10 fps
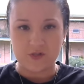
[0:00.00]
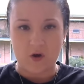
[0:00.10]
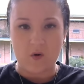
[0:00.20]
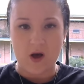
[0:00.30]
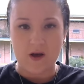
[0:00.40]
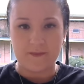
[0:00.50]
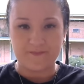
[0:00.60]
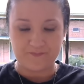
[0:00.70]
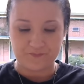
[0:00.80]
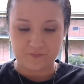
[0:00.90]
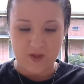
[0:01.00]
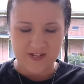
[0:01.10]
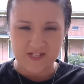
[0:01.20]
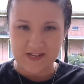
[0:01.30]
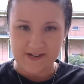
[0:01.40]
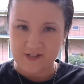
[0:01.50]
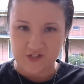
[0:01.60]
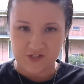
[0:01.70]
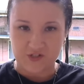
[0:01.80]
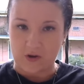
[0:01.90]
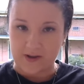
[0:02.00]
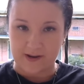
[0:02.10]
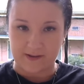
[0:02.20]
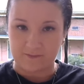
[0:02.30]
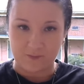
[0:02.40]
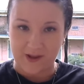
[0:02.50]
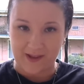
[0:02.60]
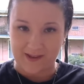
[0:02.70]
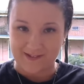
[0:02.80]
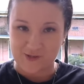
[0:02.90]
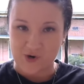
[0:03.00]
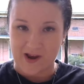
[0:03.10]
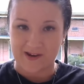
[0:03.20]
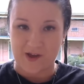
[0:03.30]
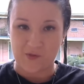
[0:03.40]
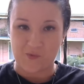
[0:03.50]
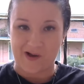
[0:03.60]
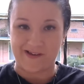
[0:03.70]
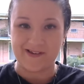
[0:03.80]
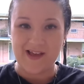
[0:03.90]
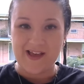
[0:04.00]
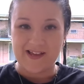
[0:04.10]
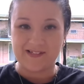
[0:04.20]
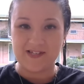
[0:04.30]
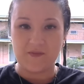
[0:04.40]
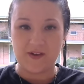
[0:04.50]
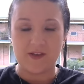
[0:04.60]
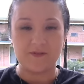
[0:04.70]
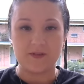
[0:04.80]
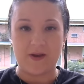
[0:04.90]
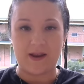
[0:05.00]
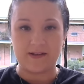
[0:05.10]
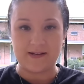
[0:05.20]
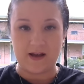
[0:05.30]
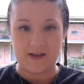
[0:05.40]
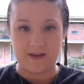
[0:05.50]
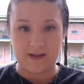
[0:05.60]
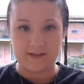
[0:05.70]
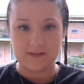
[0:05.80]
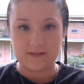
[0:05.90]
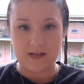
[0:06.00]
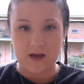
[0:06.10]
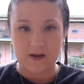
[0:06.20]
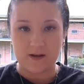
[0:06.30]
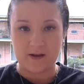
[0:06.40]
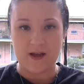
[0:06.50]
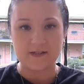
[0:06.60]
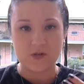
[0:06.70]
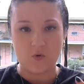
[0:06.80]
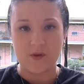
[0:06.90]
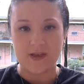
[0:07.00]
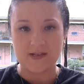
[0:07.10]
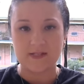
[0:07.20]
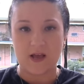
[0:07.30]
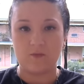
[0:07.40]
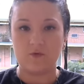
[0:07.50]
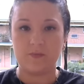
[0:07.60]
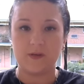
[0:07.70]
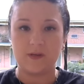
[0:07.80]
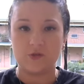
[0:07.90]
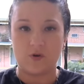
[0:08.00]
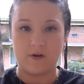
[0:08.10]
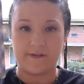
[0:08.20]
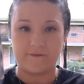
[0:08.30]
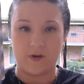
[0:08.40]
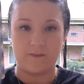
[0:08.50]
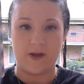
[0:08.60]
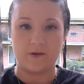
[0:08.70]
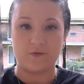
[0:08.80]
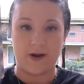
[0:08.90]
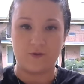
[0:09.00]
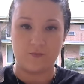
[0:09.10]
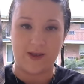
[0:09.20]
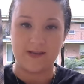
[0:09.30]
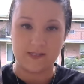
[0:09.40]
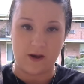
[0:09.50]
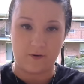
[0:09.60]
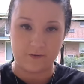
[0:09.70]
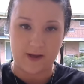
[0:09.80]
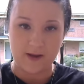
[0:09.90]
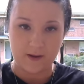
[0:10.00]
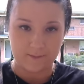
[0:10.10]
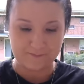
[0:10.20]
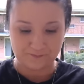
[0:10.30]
So, I decided to just go ahead and wing it and try another one and see if I can give you some added guidance. As always, I will be drawing from my Rider-Waite Tarot deck.